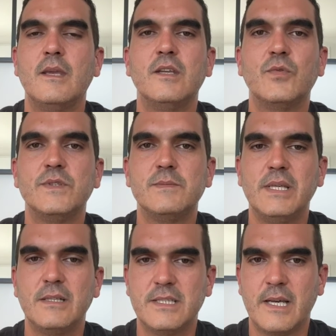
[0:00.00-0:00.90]
It was
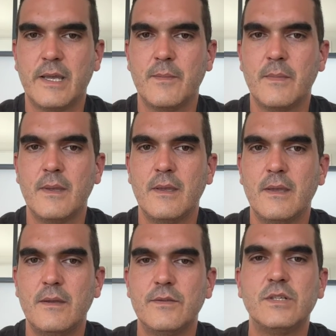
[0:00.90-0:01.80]
mealtime.
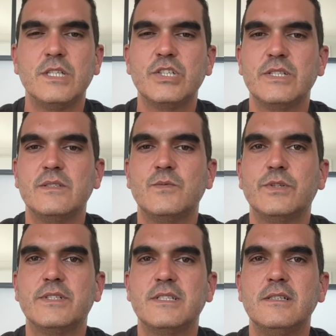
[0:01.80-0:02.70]
The dishes
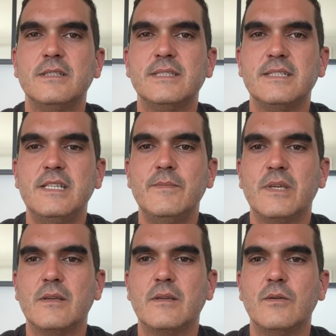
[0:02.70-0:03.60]
were still
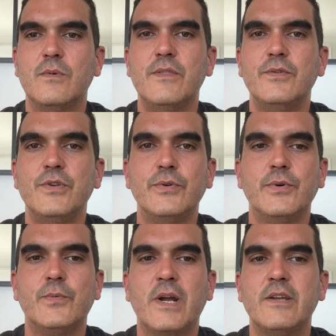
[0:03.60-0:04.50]
steaming when the new
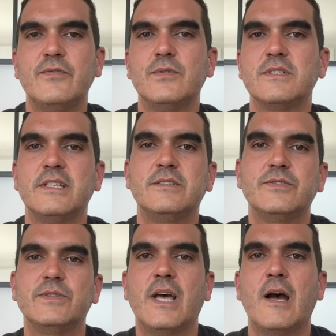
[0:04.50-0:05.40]
arrivals
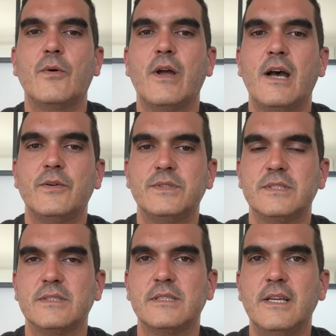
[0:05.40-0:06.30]
entered our
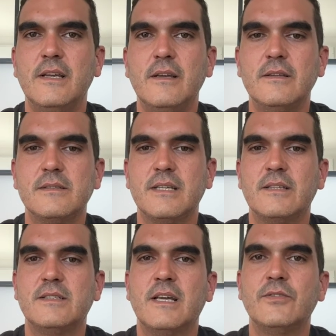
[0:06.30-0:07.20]
houses,
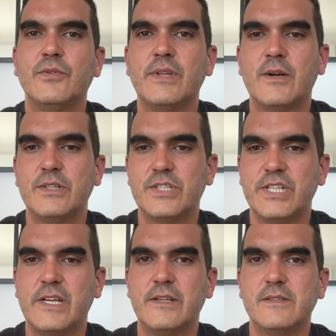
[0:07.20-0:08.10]
sat down on our
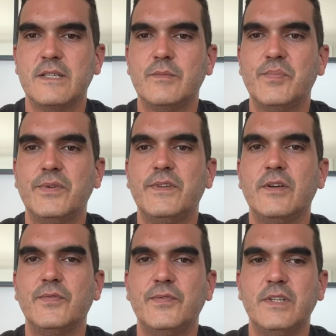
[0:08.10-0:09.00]
chairs and put
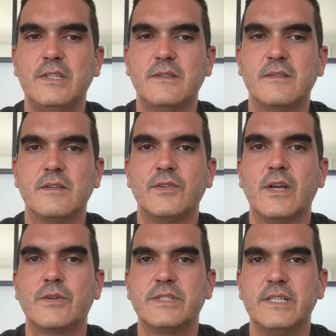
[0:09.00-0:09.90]
their feet on
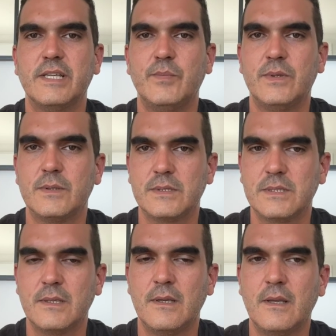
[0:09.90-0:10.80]
our tables.